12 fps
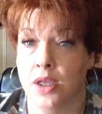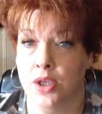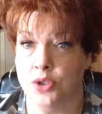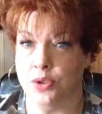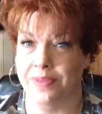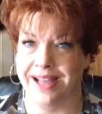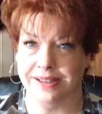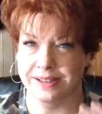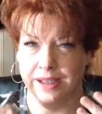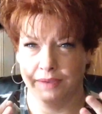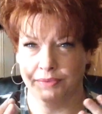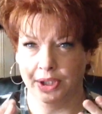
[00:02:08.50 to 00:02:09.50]
So that's
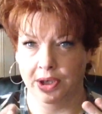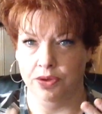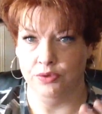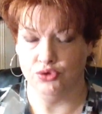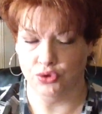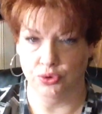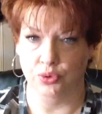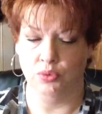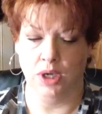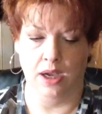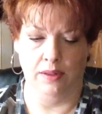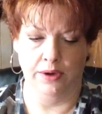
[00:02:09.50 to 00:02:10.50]
not really the true
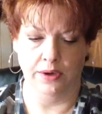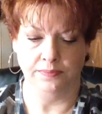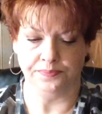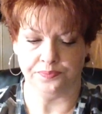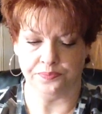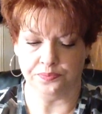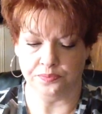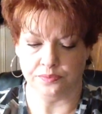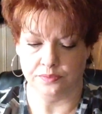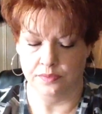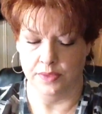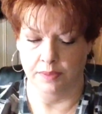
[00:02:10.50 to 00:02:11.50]
color.
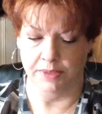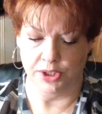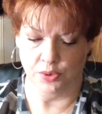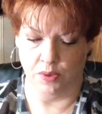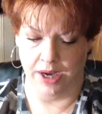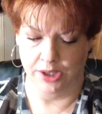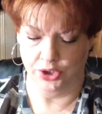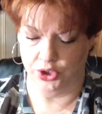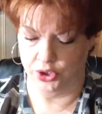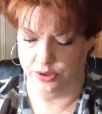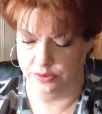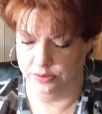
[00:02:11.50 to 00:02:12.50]
Let me
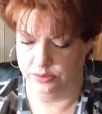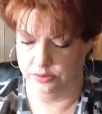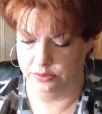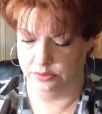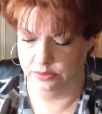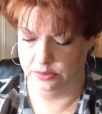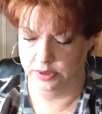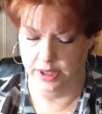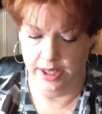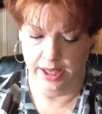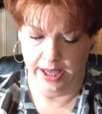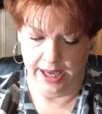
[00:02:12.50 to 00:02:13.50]
swatch.
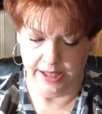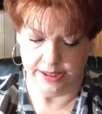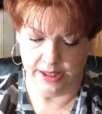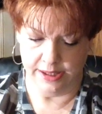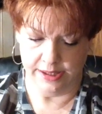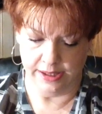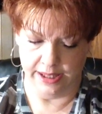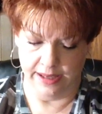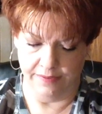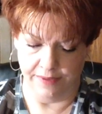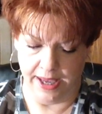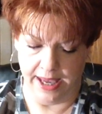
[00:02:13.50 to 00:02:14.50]
It does
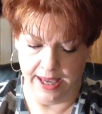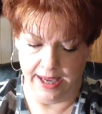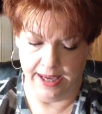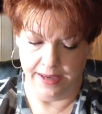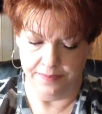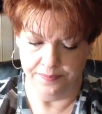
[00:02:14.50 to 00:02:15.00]
leave a,